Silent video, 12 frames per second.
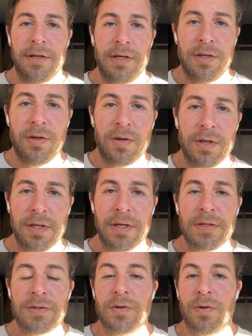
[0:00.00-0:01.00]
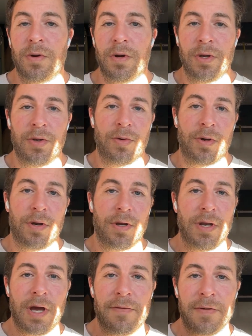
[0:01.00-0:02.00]
new to this or you are a
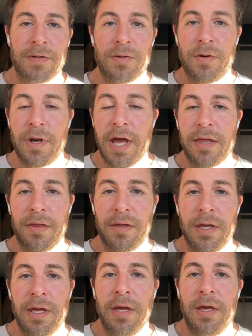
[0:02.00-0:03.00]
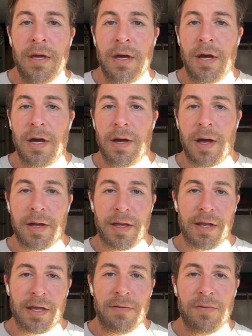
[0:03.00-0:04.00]
novice or an athlete. I'm going
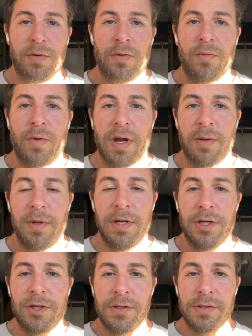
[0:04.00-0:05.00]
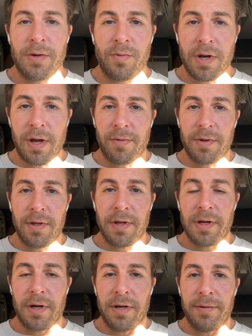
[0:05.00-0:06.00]
to give you recommendations on what I would
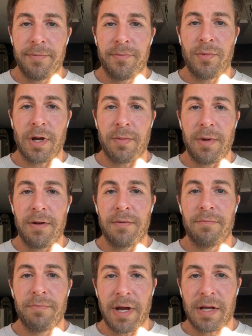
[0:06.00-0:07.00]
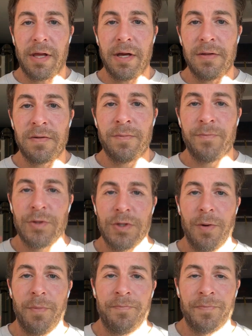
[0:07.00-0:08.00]
recommend my clients.
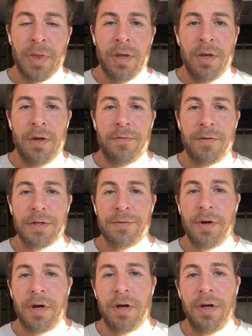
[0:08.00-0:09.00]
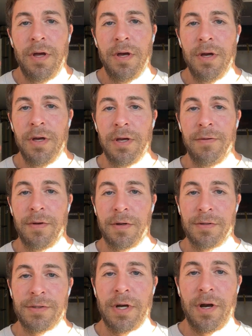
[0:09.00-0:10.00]
So first of all, if
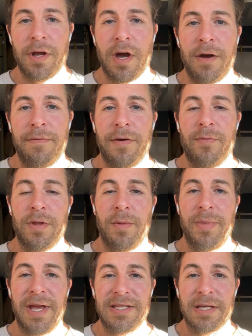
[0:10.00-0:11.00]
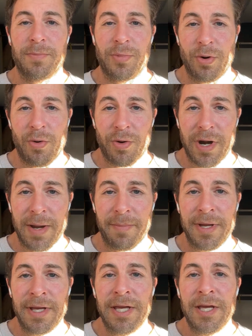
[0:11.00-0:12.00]
you're starting off with a basic
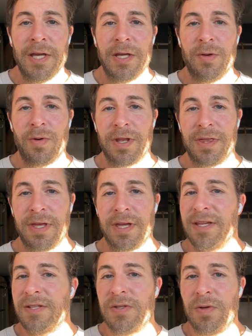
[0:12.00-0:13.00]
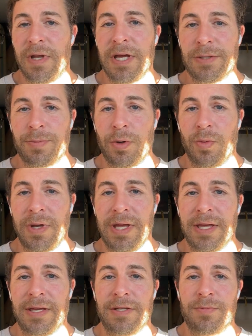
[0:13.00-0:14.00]
program, you want to think 2 days per
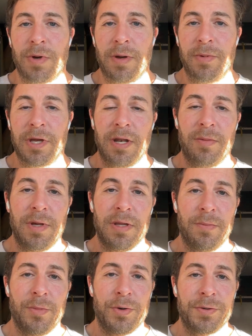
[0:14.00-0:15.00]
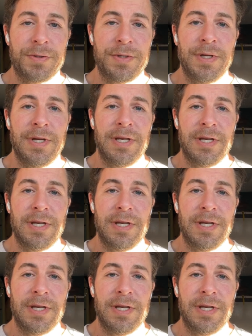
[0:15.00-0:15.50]
week is probably going to be the most